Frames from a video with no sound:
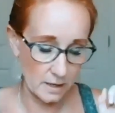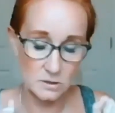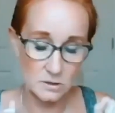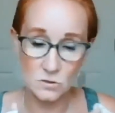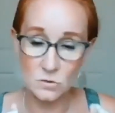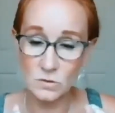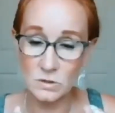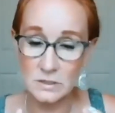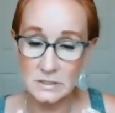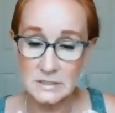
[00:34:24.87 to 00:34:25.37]

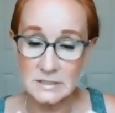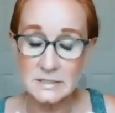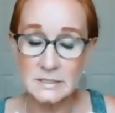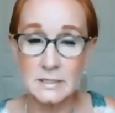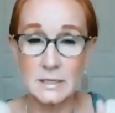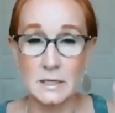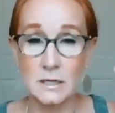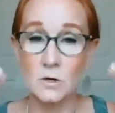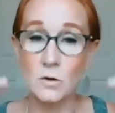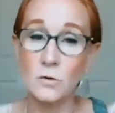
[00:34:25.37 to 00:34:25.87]
And you can
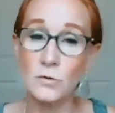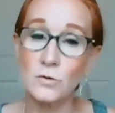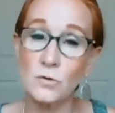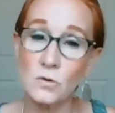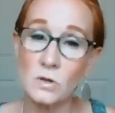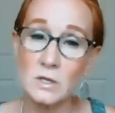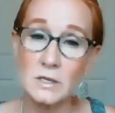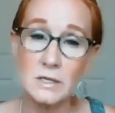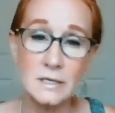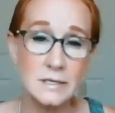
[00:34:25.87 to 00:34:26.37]
see, go
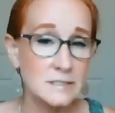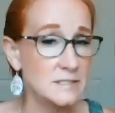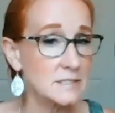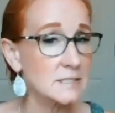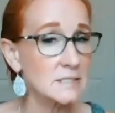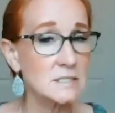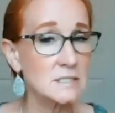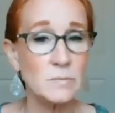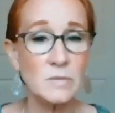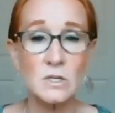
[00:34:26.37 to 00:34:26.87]
through the
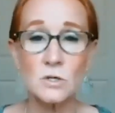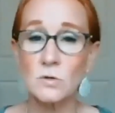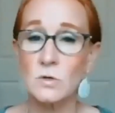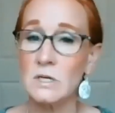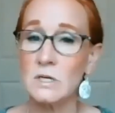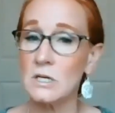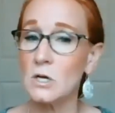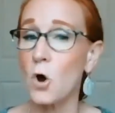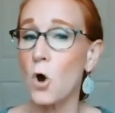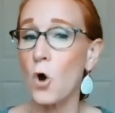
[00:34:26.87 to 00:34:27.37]
list. Doesn't mean
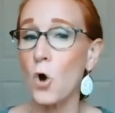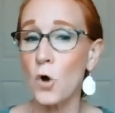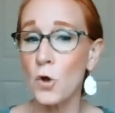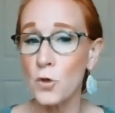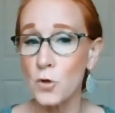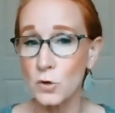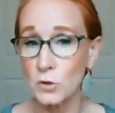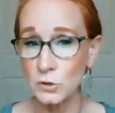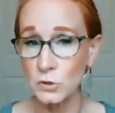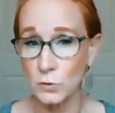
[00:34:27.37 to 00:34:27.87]
you need
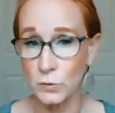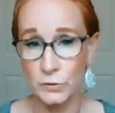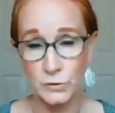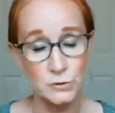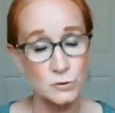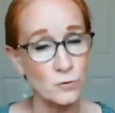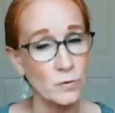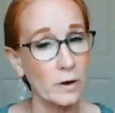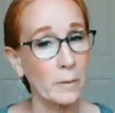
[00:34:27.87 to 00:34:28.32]
all those oils.